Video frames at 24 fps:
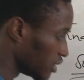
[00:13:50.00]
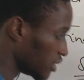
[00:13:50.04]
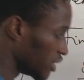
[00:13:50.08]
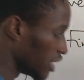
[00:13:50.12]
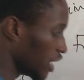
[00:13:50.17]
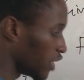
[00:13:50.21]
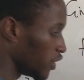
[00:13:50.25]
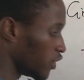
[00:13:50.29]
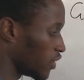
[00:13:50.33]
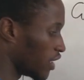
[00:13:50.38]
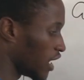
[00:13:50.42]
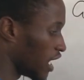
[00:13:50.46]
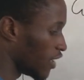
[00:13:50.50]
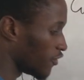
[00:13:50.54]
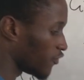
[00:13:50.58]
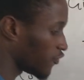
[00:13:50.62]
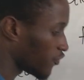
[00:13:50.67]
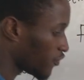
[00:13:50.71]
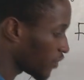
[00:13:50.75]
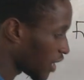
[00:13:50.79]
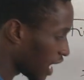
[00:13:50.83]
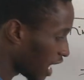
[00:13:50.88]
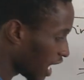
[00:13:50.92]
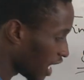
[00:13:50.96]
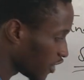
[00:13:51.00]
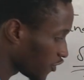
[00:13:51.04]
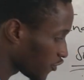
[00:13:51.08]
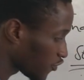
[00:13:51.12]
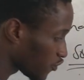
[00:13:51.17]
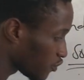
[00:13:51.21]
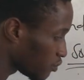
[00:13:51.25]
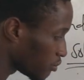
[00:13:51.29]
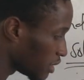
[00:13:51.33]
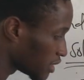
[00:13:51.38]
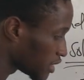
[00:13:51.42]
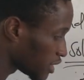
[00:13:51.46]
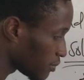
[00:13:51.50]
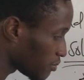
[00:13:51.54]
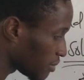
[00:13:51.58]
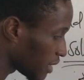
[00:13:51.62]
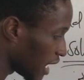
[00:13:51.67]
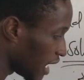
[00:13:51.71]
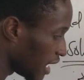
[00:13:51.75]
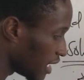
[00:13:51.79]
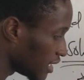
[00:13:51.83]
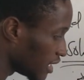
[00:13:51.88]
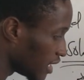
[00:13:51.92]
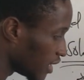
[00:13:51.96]
Then you have 5
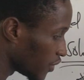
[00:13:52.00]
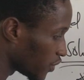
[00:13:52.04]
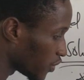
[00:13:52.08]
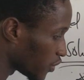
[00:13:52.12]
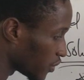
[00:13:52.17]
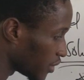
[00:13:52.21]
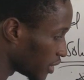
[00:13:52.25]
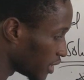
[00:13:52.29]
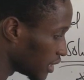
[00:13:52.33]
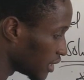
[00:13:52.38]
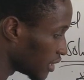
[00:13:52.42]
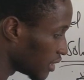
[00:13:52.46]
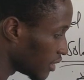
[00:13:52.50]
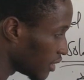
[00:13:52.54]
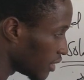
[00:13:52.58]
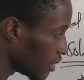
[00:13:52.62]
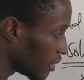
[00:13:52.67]
multiplying the 3